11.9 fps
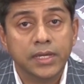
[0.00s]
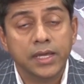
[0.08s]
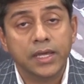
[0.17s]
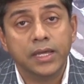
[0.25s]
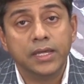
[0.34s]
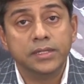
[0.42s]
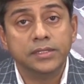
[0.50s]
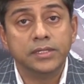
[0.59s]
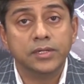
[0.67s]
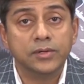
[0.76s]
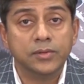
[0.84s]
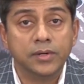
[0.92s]

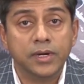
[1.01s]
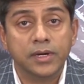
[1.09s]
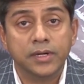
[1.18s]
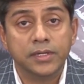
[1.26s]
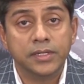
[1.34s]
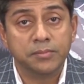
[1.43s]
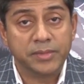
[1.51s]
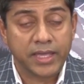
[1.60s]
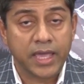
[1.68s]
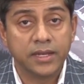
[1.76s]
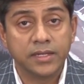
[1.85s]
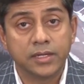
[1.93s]
in a
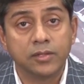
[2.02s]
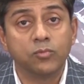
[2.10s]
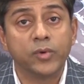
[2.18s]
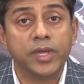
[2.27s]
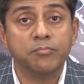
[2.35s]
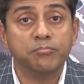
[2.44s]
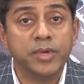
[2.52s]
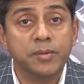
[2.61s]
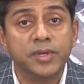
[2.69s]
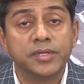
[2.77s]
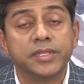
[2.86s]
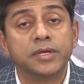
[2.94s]
mechanical way,
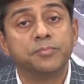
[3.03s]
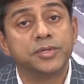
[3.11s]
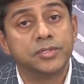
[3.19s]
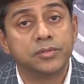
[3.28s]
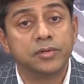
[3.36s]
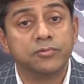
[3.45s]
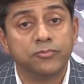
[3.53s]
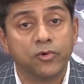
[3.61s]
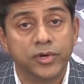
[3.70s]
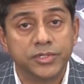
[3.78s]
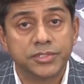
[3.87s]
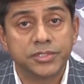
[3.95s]
mimic that particular
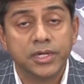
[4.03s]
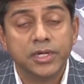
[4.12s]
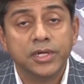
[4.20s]
voice.